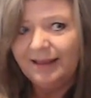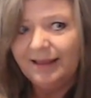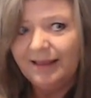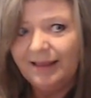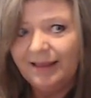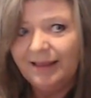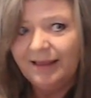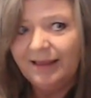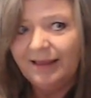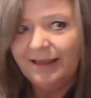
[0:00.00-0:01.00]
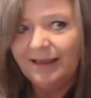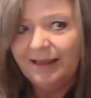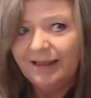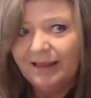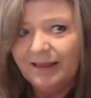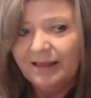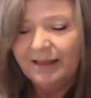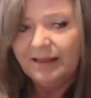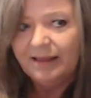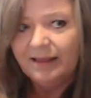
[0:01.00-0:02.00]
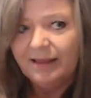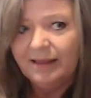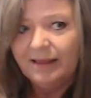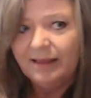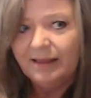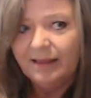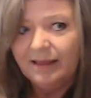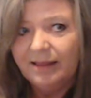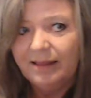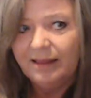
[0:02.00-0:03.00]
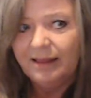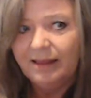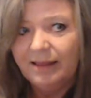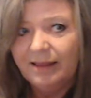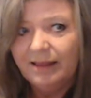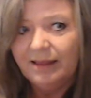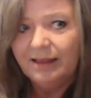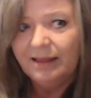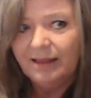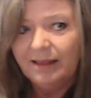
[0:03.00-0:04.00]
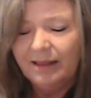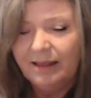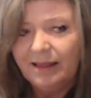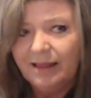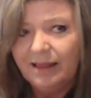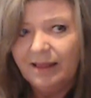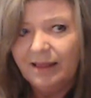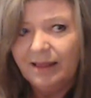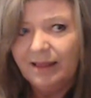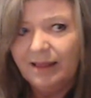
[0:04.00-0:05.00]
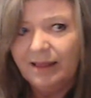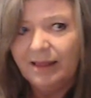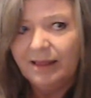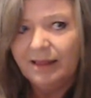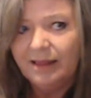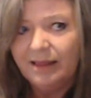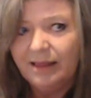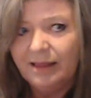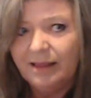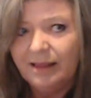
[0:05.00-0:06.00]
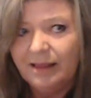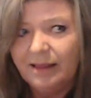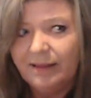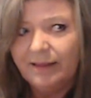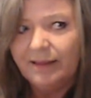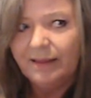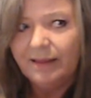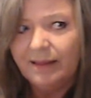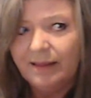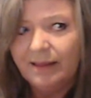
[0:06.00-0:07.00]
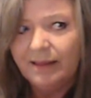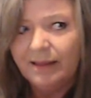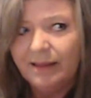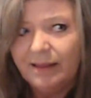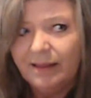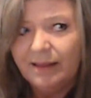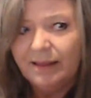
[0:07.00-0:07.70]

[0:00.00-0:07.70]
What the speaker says: (no one is talking)